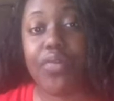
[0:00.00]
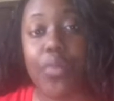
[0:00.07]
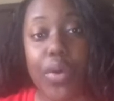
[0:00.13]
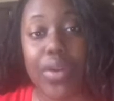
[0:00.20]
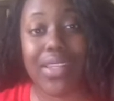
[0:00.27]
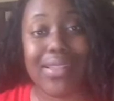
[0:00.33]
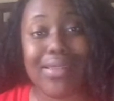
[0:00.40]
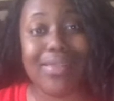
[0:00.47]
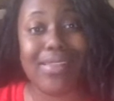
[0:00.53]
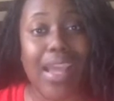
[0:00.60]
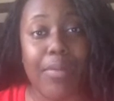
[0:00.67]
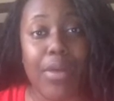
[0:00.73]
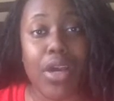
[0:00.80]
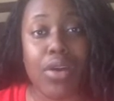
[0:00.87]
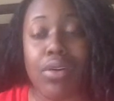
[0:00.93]
for this
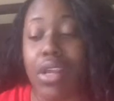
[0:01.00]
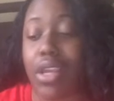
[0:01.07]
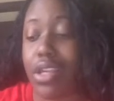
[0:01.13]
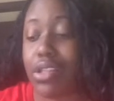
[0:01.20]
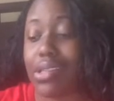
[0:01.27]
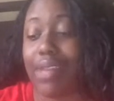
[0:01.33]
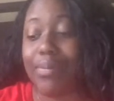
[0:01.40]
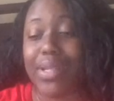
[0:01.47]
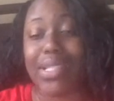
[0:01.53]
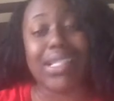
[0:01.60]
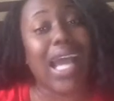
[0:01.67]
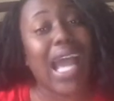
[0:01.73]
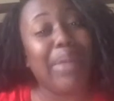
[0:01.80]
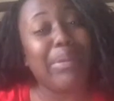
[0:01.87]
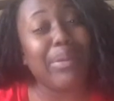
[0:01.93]
demo. So I've been
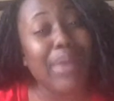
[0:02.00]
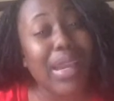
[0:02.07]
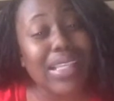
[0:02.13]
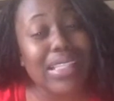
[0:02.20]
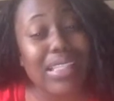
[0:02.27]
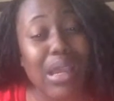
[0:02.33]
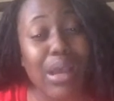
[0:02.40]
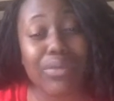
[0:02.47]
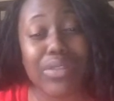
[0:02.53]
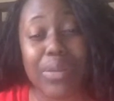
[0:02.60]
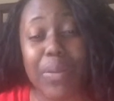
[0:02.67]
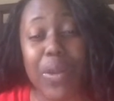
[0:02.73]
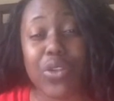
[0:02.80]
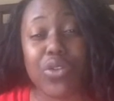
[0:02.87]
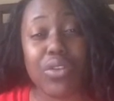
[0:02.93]
timing myself to
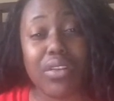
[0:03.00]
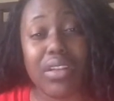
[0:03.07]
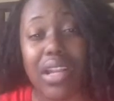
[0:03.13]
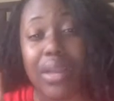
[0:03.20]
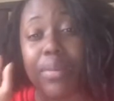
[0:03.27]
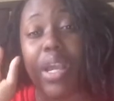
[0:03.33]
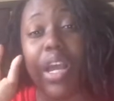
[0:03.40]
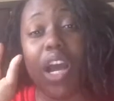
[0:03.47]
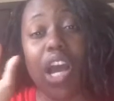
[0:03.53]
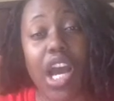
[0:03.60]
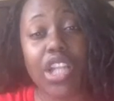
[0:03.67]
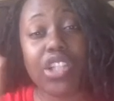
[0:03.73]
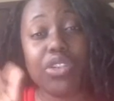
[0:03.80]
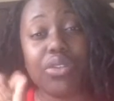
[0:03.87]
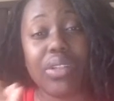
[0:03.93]
make sure that I'm
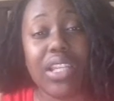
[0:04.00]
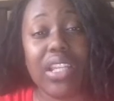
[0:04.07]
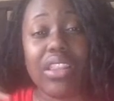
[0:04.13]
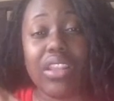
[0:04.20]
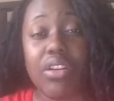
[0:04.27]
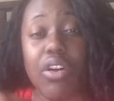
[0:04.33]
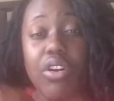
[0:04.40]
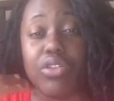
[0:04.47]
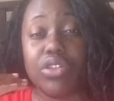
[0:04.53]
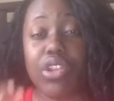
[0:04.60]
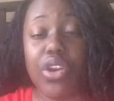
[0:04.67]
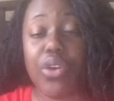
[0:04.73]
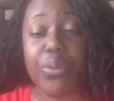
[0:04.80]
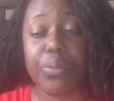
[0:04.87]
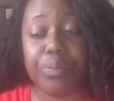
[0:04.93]
underneath and
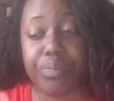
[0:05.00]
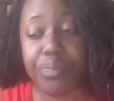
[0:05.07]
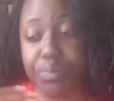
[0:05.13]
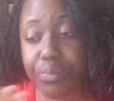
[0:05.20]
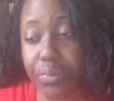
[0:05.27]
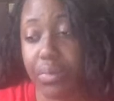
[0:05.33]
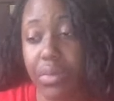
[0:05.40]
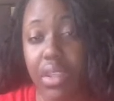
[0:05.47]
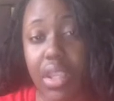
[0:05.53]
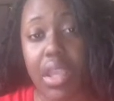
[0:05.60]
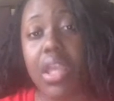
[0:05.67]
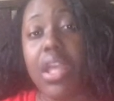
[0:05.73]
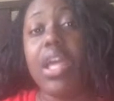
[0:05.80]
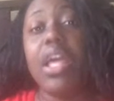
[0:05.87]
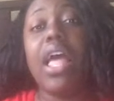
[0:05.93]
also
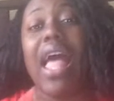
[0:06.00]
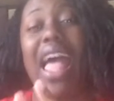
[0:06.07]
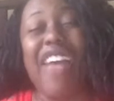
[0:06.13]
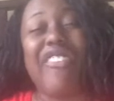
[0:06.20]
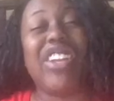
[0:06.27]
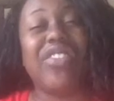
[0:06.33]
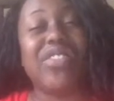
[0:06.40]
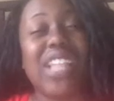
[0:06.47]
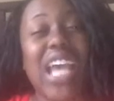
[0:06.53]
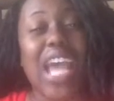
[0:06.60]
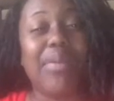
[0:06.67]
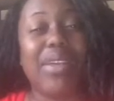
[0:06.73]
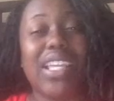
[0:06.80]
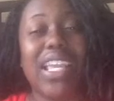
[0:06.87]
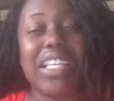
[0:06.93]
have enough
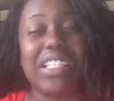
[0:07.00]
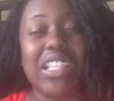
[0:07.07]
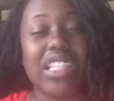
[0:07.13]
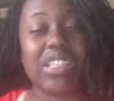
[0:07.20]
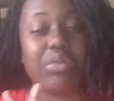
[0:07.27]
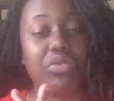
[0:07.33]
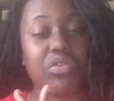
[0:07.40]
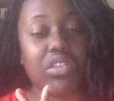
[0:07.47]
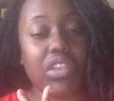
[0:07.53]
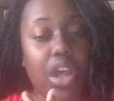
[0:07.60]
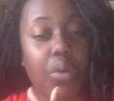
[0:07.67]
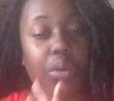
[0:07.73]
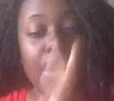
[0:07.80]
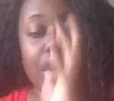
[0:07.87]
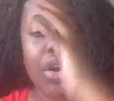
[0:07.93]
time in case things move
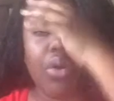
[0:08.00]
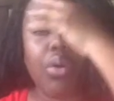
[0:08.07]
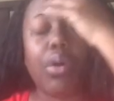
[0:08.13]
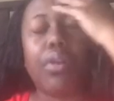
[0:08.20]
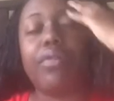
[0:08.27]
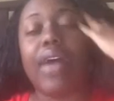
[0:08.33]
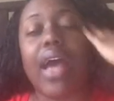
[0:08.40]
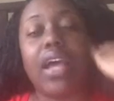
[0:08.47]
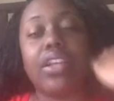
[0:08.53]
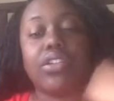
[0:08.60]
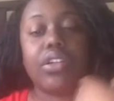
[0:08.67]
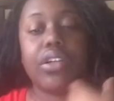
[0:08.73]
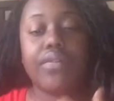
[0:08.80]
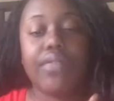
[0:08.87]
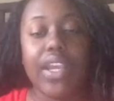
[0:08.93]
slower or
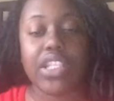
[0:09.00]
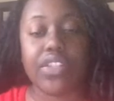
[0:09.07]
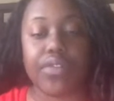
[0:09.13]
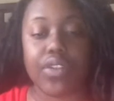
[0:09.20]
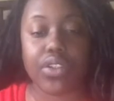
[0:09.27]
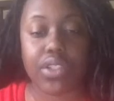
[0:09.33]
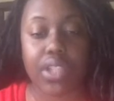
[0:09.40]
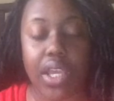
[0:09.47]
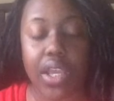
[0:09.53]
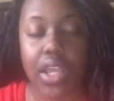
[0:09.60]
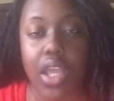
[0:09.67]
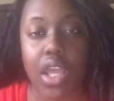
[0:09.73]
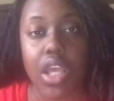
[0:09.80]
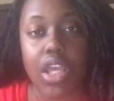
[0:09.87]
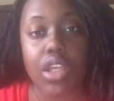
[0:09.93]
faster and vice versa.
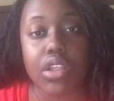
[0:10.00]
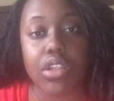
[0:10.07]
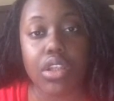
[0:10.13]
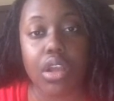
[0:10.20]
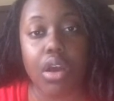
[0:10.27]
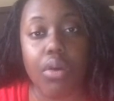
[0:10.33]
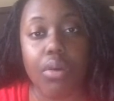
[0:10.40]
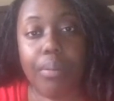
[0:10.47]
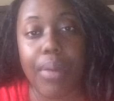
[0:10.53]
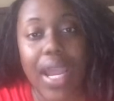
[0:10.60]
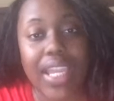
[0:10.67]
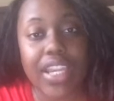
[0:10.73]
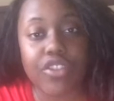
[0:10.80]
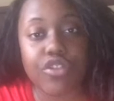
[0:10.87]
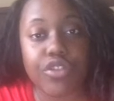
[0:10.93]
So
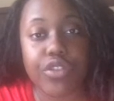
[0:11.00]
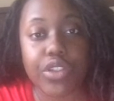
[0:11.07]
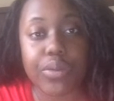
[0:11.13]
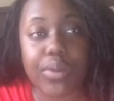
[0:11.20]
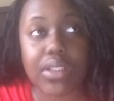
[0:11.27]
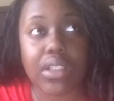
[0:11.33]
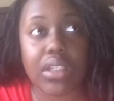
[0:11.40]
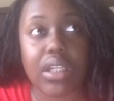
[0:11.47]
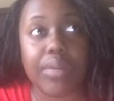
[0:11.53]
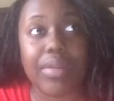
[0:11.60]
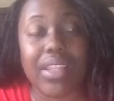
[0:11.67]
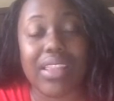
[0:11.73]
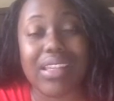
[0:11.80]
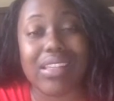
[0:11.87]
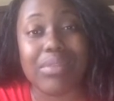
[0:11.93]
my interview is going to
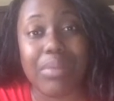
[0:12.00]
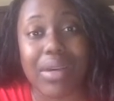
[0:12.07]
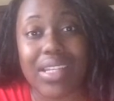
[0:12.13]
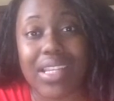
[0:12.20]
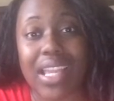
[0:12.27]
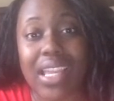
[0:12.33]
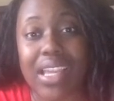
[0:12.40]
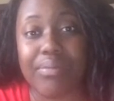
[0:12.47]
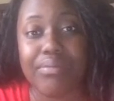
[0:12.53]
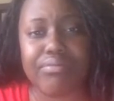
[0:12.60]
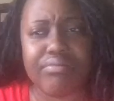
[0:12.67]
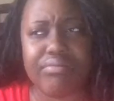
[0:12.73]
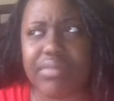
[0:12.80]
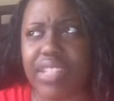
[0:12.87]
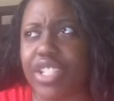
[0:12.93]
be this Monday. I'm
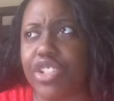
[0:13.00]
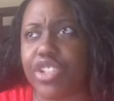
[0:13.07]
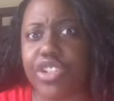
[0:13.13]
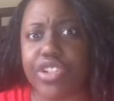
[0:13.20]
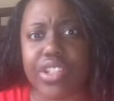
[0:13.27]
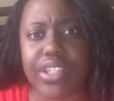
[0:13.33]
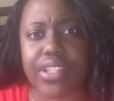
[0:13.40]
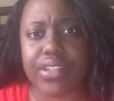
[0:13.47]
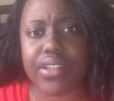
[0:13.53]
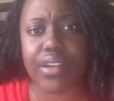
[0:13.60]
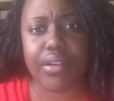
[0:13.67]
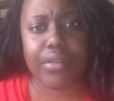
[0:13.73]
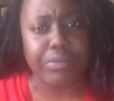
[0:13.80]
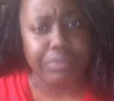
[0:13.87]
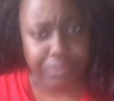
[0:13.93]
in Jersey,
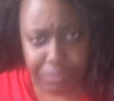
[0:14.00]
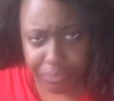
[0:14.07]
so